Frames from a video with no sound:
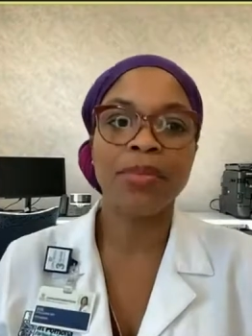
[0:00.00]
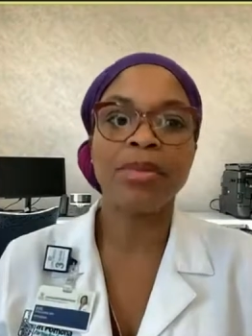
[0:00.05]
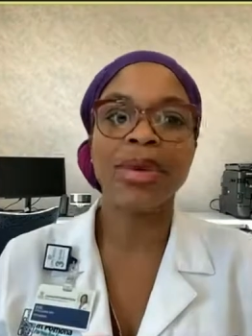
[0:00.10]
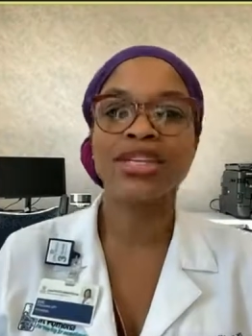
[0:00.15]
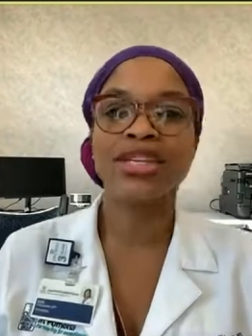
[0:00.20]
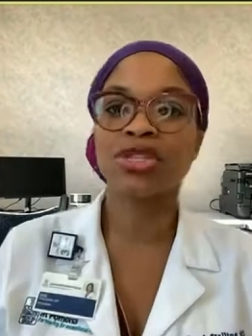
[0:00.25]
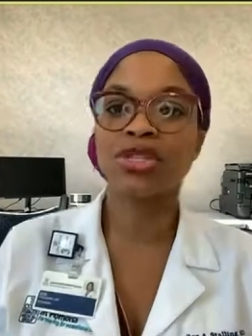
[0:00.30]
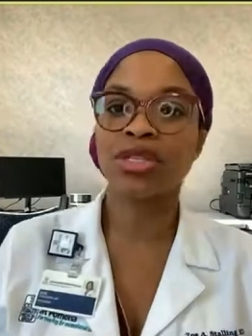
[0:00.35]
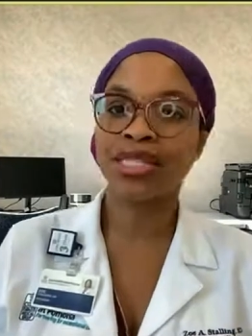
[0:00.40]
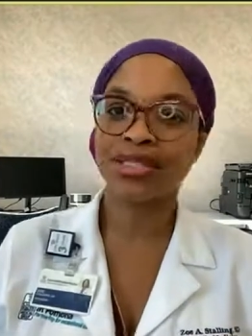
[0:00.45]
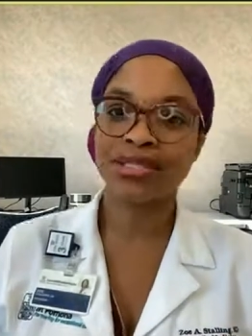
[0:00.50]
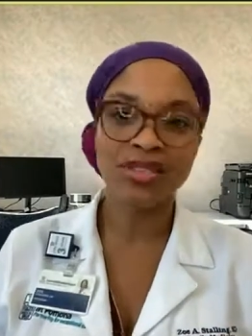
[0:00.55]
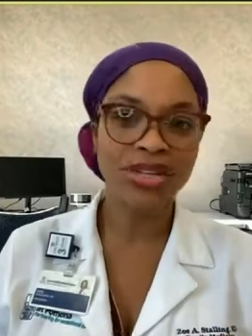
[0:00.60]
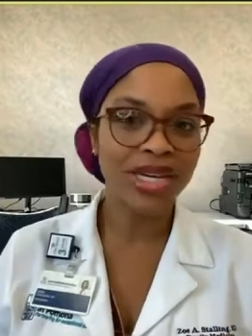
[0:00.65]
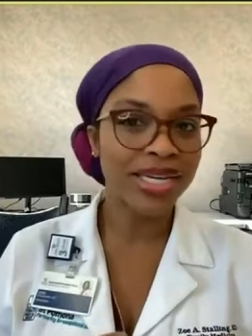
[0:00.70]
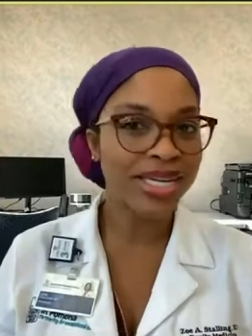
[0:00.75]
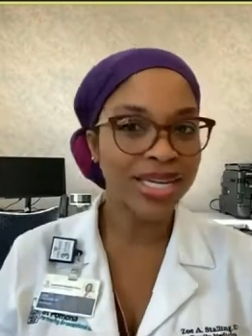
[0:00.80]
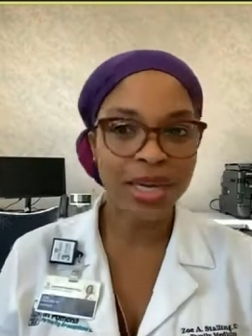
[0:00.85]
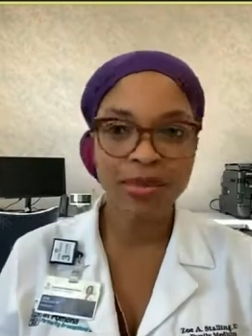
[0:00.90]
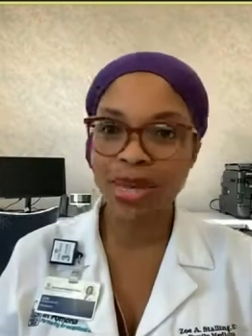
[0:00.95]
let's try to
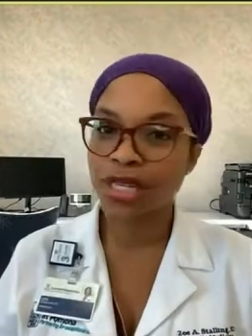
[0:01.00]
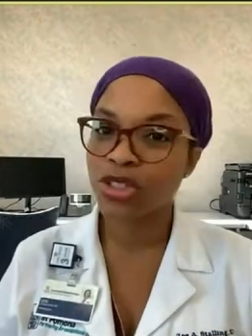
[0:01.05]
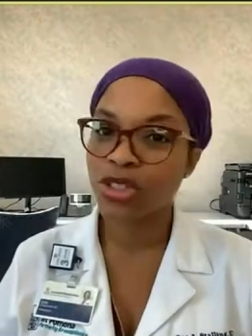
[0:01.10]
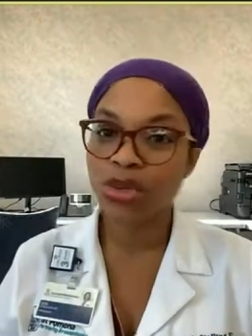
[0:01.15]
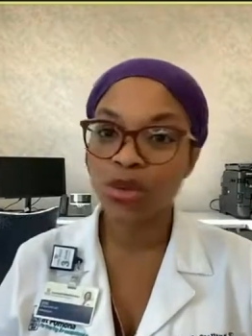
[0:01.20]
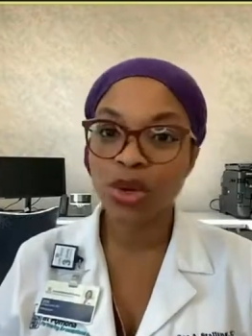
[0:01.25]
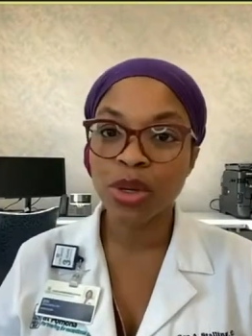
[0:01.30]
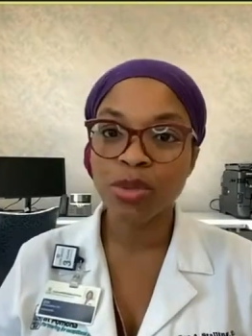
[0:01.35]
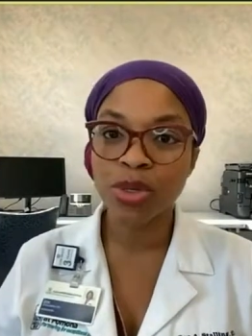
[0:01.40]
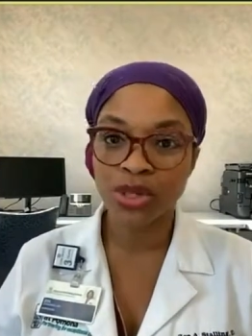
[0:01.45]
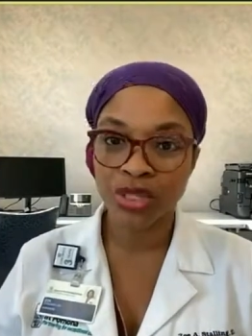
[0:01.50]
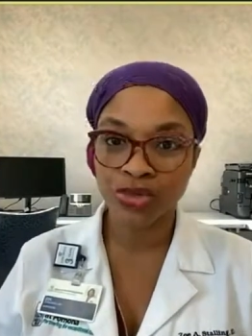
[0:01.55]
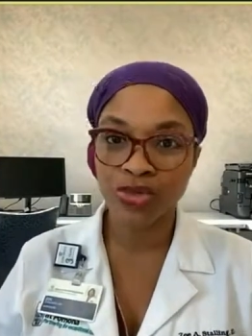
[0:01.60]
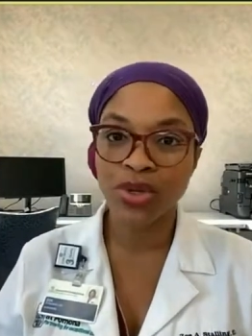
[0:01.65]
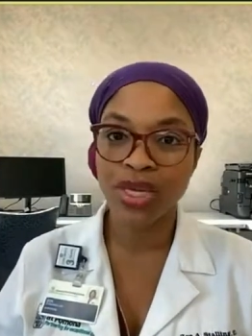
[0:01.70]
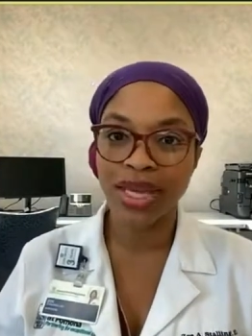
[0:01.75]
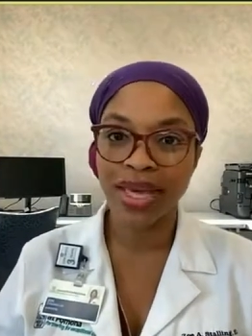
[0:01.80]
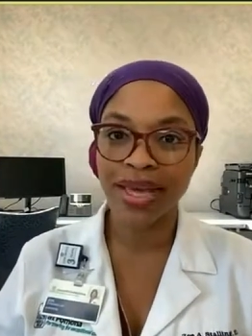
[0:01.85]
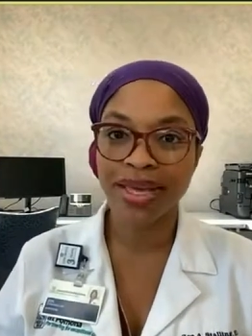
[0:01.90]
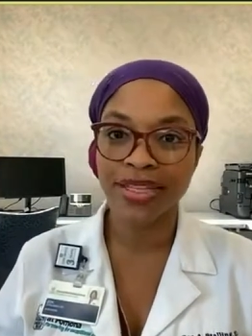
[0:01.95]
get back to normal if we
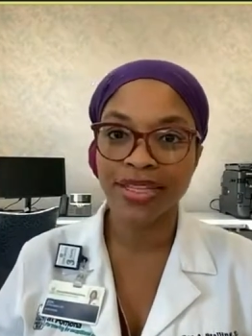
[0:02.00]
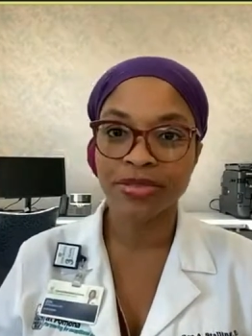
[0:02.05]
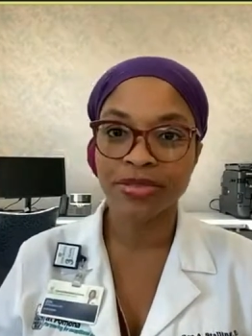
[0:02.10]
can.